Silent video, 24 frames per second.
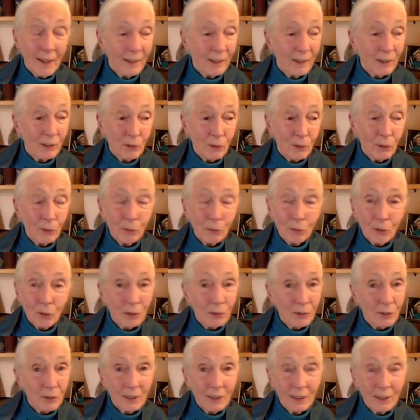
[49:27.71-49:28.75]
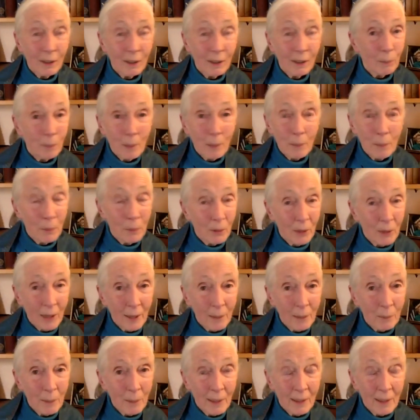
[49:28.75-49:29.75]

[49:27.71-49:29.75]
It's not just that young people can make